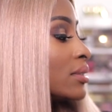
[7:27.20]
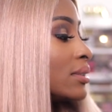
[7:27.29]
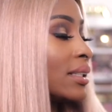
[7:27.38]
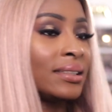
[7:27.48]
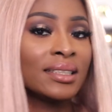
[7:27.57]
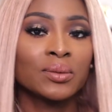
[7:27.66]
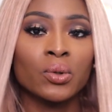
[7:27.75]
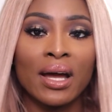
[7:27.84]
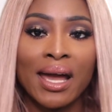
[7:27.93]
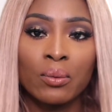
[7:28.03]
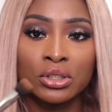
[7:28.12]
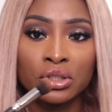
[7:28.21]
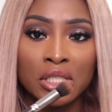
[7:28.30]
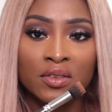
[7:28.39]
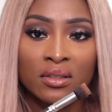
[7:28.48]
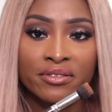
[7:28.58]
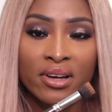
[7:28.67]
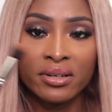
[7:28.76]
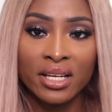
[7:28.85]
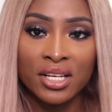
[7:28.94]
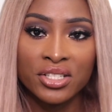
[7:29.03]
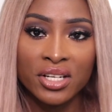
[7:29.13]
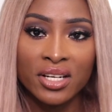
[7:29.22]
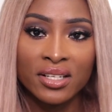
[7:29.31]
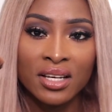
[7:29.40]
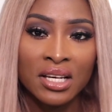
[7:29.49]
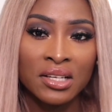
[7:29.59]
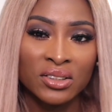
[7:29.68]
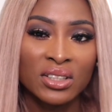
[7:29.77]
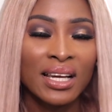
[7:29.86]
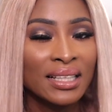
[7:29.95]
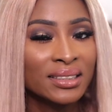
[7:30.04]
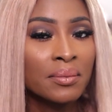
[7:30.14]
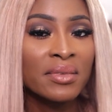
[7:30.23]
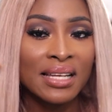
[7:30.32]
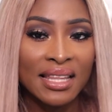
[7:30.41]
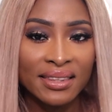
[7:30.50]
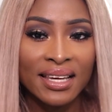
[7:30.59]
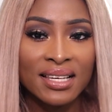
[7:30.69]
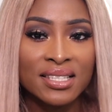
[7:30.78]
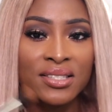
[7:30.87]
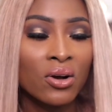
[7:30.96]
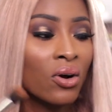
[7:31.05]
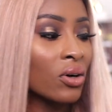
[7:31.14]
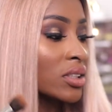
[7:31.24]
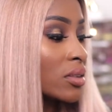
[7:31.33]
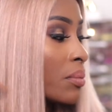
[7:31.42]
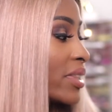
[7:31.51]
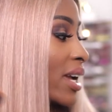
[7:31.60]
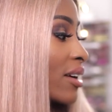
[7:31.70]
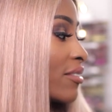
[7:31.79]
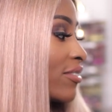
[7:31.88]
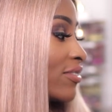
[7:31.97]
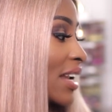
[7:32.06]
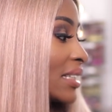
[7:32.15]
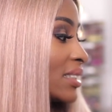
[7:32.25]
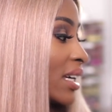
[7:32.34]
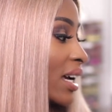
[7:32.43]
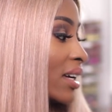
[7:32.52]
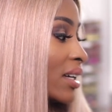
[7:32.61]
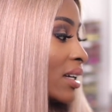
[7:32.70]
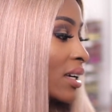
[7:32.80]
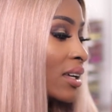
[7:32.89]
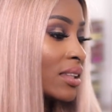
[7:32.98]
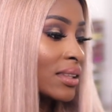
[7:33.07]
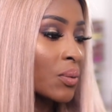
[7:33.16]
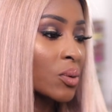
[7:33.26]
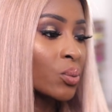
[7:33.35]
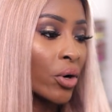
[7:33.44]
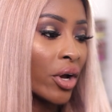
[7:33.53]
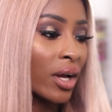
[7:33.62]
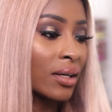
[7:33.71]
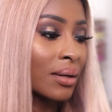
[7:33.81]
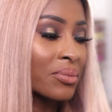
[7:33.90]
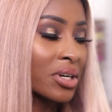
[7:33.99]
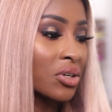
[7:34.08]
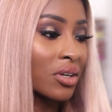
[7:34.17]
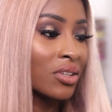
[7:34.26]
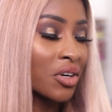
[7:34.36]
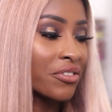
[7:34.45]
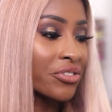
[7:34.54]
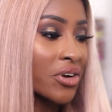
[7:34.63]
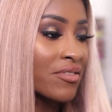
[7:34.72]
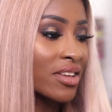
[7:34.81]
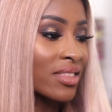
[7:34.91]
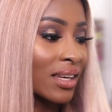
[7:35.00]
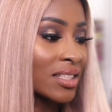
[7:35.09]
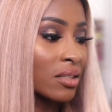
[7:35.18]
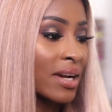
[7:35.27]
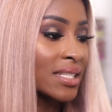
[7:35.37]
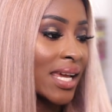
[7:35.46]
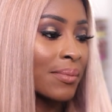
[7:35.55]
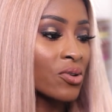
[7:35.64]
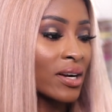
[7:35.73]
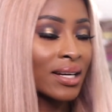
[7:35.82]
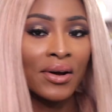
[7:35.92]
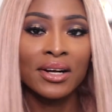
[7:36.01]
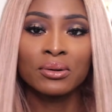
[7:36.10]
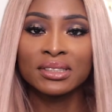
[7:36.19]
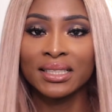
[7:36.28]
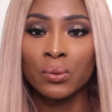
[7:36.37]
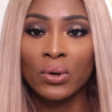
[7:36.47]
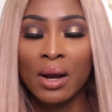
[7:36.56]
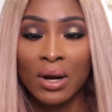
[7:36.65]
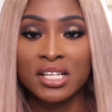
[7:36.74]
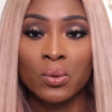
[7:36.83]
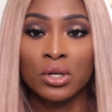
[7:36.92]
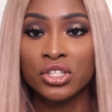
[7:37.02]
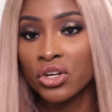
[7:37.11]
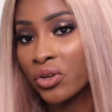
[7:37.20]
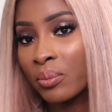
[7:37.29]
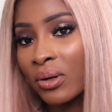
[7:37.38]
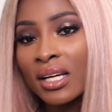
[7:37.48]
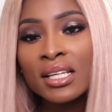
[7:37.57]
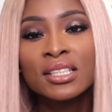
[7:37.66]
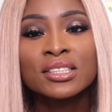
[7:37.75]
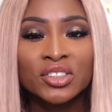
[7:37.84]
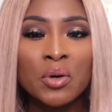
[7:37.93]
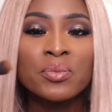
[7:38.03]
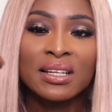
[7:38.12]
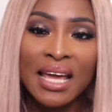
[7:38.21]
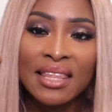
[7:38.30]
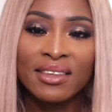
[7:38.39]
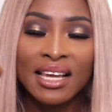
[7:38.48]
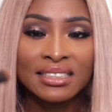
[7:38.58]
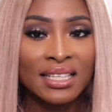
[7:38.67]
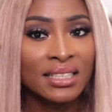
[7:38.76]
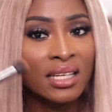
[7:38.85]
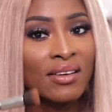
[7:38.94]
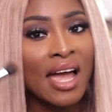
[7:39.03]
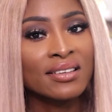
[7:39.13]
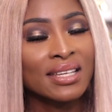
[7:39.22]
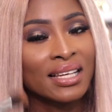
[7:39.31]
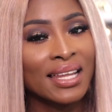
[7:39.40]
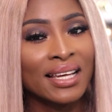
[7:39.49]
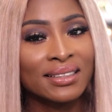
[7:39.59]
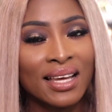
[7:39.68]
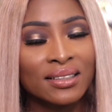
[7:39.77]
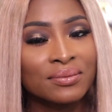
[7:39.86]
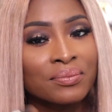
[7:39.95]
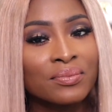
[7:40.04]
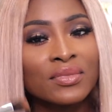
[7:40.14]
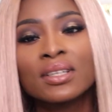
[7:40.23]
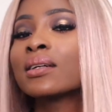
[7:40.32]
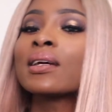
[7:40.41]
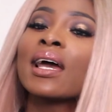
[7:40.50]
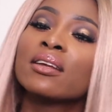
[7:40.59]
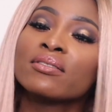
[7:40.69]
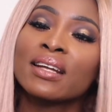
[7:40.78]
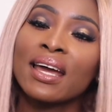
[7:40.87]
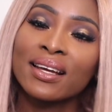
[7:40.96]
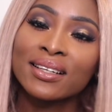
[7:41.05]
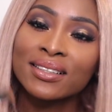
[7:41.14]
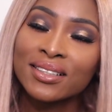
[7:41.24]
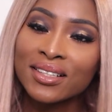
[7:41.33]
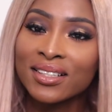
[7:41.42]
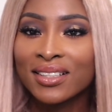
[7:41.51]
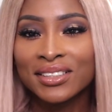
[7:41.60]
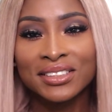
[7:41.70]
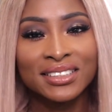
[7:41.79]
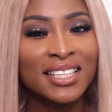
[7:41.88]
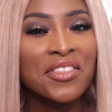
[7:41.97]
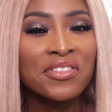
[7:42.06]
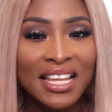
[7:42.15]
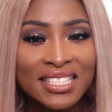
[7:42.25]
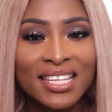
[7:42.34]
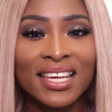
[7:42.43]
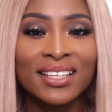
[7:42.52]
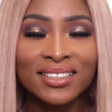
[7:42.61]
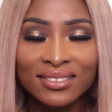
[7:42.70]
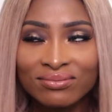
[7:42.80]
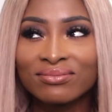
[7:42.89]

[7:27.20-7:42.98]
this is what I would use for the foundation so kind of something like this or something flatter that would work. I'm going to look, look for everything that's on my table right now. I don't see why I actually want to show you, but something like this that's kind of has like like that kind of like synthetic